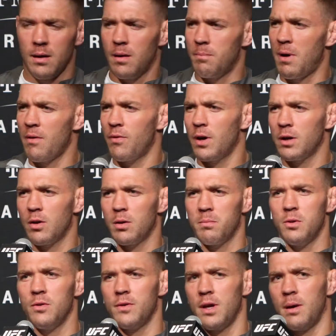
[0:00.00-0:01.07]
my fight got
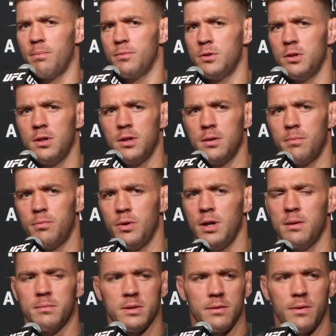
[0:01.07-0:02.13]
moved up to the
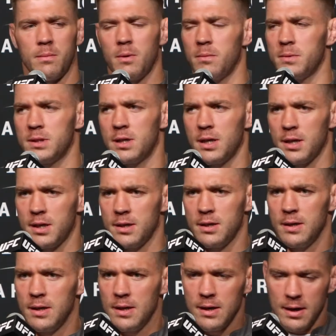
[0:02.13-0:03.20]
prelims, if I'm not mistaken.
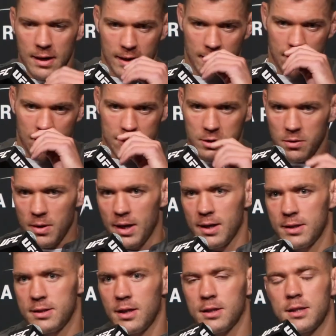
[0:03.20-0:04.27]
And that's great.
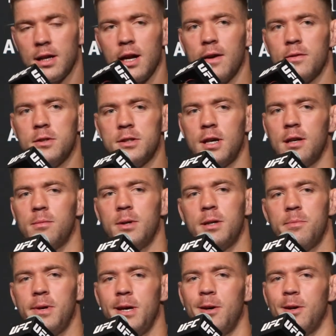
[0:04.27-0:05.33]
It sucks that I have to
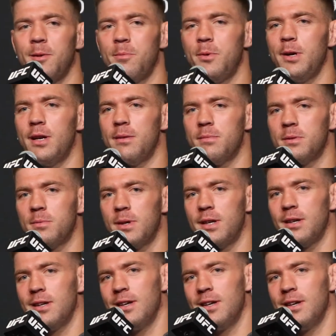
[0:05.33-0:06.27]
celebrate being on the prelims, but...